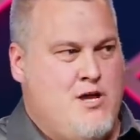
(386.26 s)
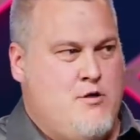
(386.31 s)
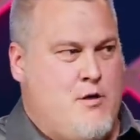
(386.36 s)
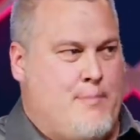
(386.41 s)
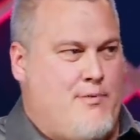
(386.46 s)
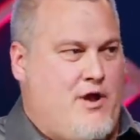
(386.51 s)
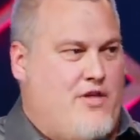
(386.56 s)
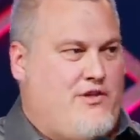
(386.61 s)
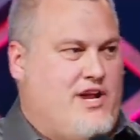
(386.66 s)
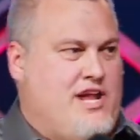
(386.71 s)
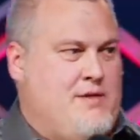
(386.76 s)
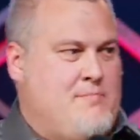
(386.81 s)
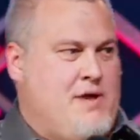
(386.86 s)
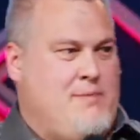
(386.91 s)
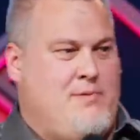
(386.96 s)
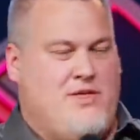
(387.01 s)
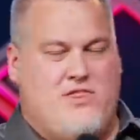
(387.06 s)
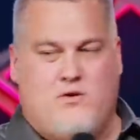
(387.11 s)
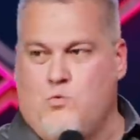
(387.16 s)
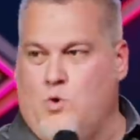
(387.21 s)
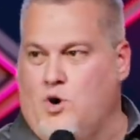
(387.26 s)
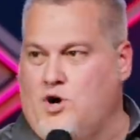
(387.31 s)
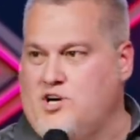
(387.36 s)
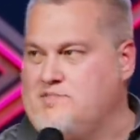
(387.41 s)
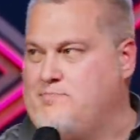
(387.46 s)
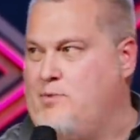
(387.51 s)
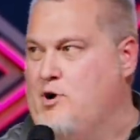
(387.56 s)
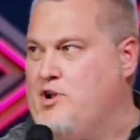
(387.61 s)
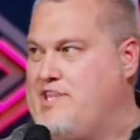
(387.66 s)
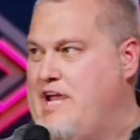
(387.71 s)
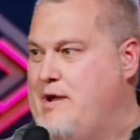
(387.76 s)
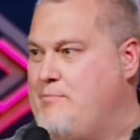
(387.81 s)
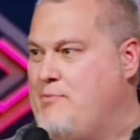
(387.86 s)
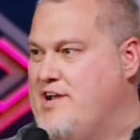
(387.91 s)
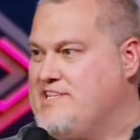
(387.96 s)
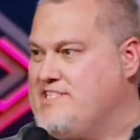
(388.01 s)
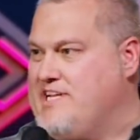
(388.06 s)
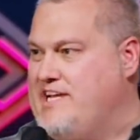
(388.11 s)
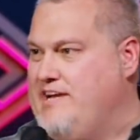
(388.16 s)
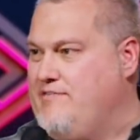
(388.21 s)
My brother, he may be the worst birthday
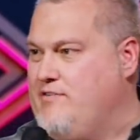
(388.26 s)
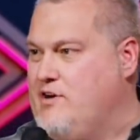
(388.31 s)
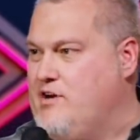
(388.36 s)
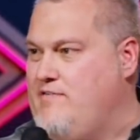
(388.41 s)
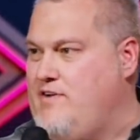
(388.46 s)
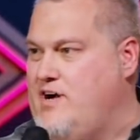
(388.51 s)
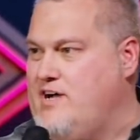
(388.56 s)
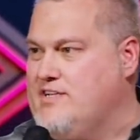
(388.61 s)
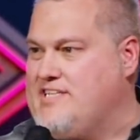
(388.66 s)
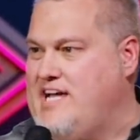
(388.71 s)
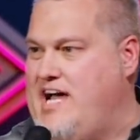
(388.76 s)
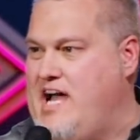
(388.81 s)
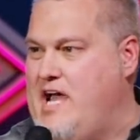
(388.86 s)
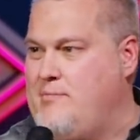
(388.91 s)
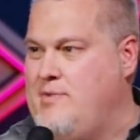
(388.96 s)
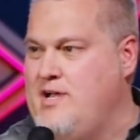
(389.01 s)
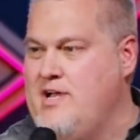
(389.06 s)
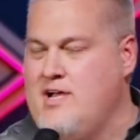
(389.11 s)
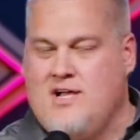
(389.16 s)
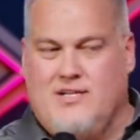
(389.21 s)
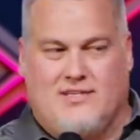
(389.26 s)
present giver of all time.